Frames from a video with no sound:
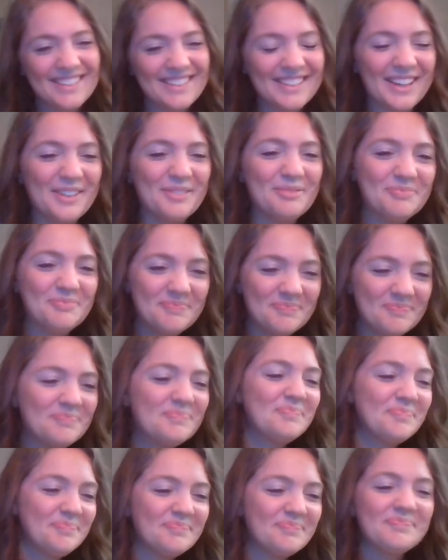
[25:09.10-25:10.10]

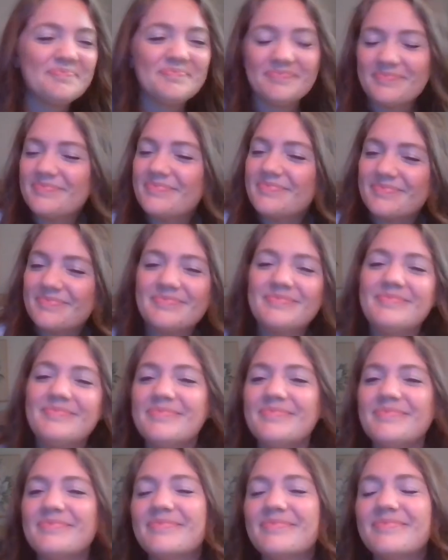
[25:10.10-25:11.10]

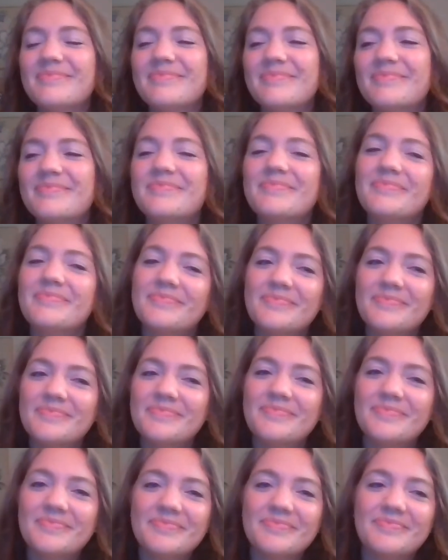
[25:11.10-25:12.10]

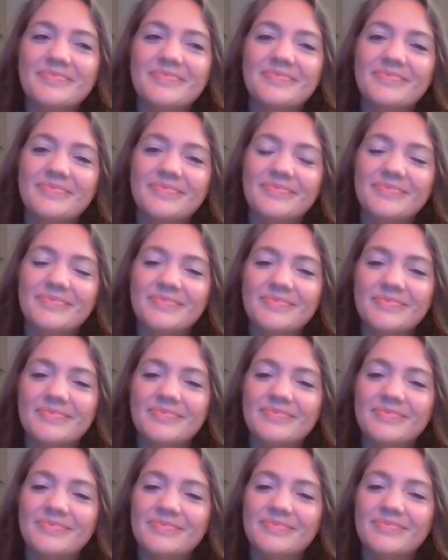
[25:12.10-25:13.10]

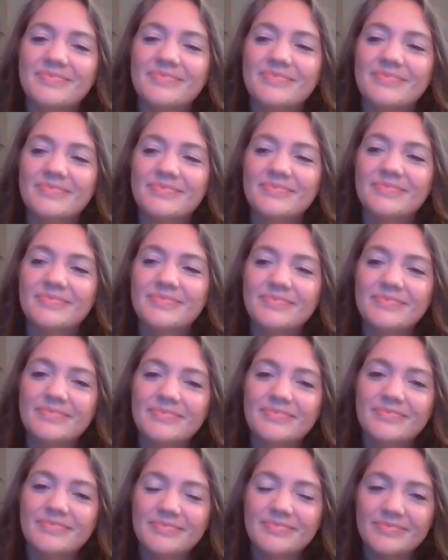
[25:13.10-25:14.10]

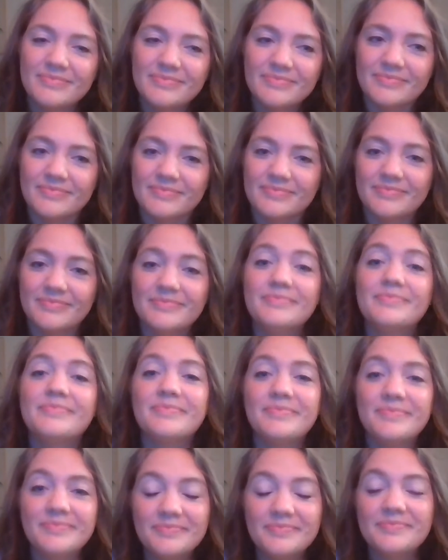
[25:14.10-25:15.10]

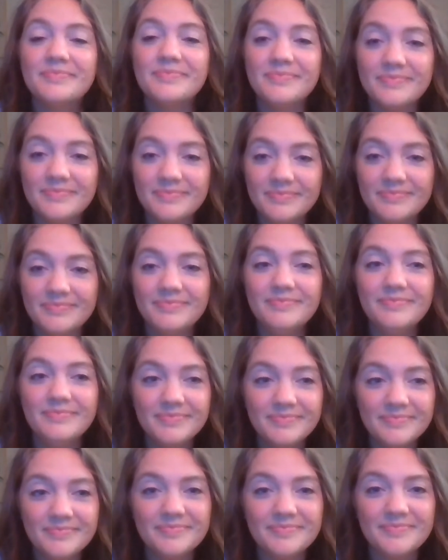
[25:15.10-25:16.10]

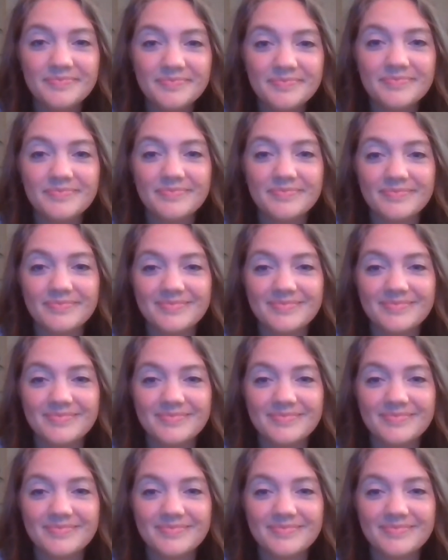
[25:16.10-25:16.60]
[no speech]